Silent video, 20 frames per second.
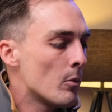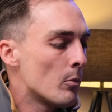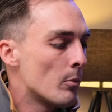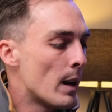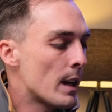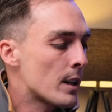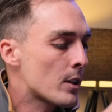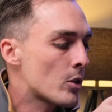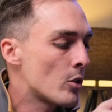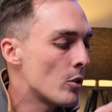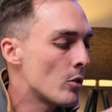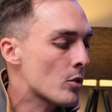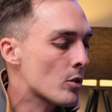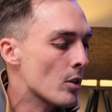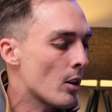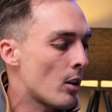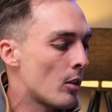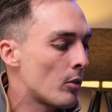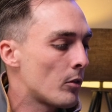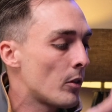makes use
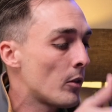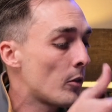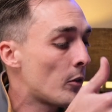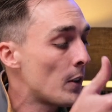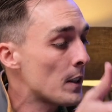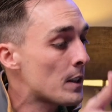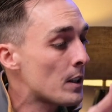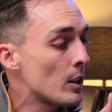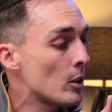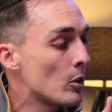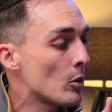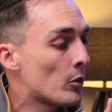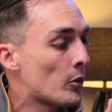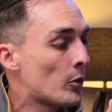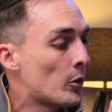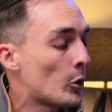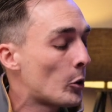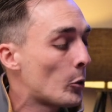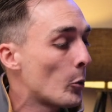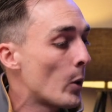of fitting your
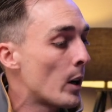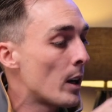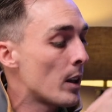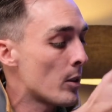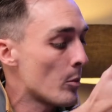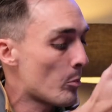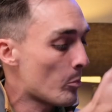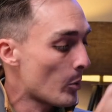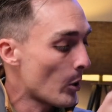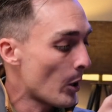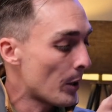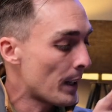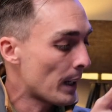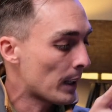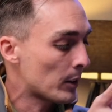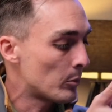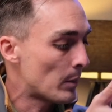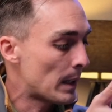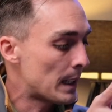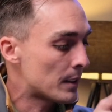footwear, the
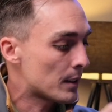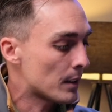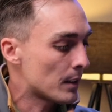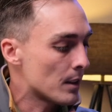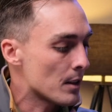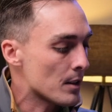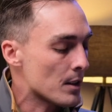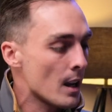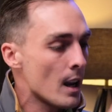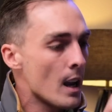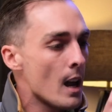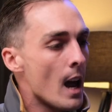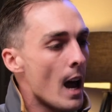product maintenance,